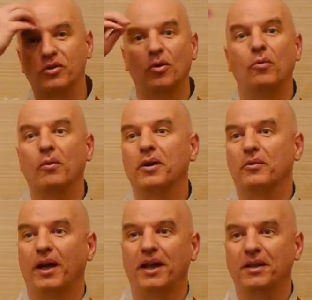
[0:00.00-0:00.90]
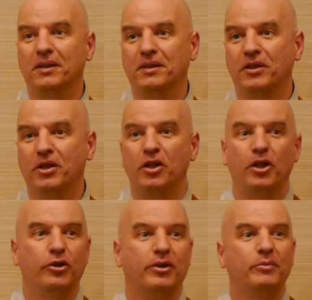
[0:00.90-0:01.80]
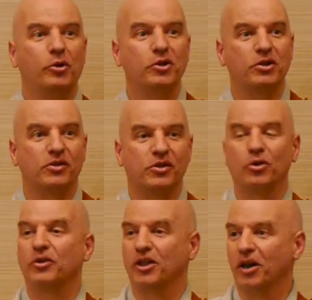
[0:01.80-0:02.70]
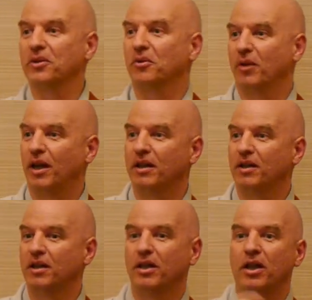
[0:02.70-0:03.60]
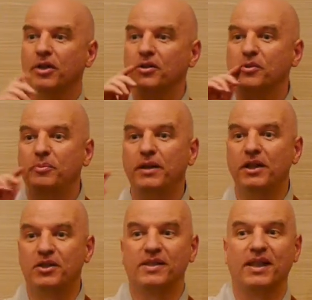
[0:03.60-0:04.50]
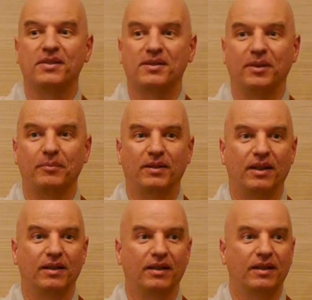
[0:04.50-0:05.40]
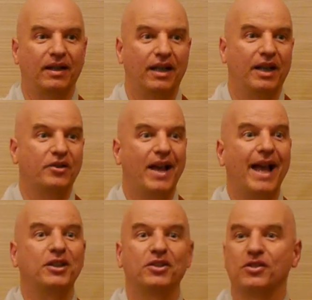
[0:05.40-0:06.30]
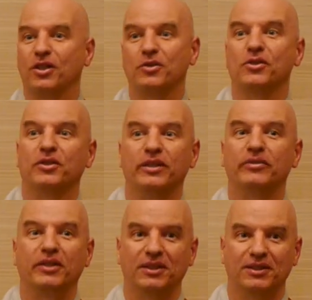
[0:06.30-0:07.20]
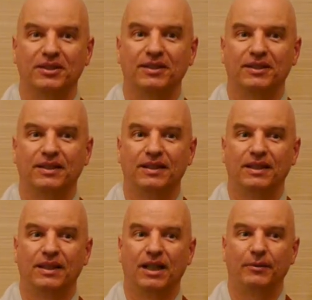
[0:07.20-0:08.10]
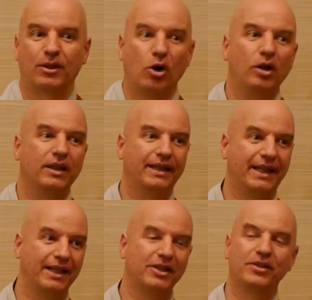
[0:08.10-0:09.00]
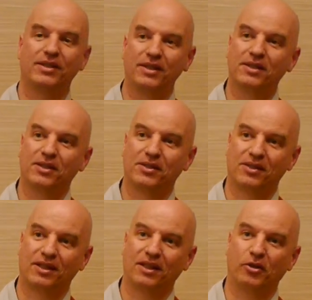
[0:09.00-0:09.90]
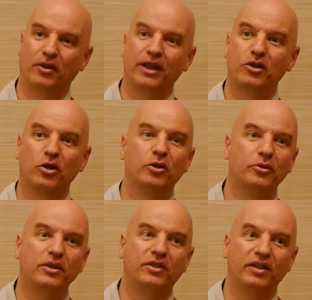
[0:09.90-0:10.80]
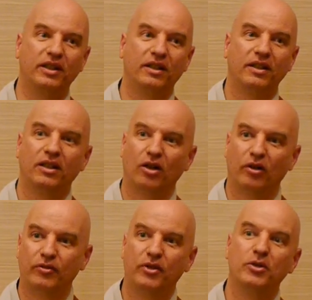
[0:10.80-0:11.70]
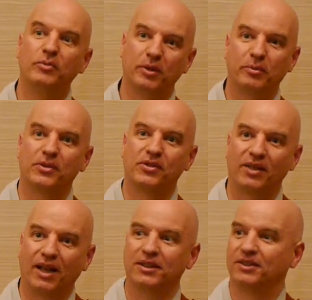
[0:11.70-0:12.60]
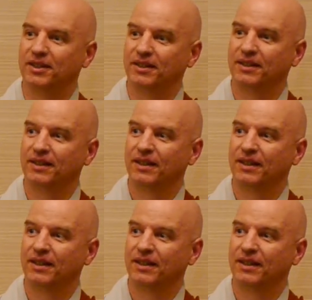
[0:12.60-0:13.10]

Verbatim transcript: go one way, your emotions go the other way, your speech says something, and your actions are also different. We call it the inconsistency or incongruity of the human personality.